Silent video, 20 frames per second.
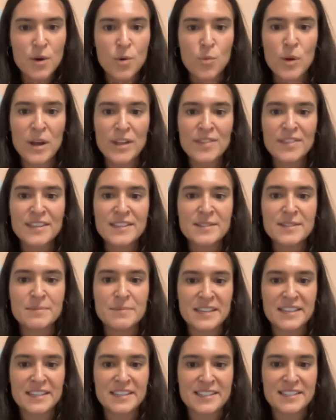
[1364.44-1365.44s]
What this
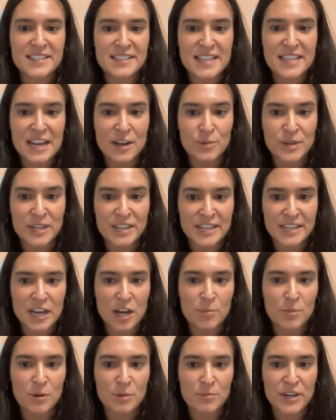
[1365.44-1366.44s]
means is that we can
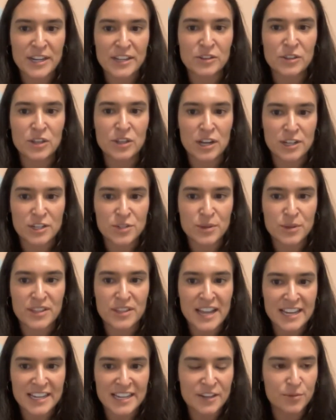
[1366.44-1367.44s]
help a brand launch with
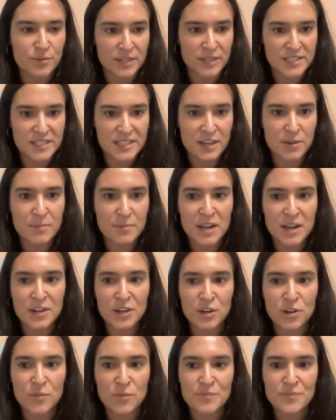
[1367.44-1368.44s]
any resale
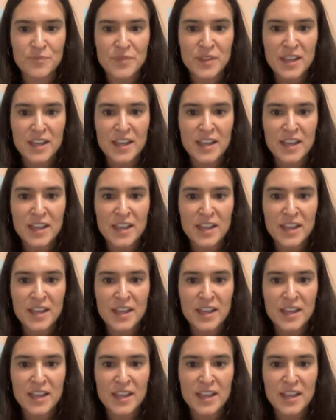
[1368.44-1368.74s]
model,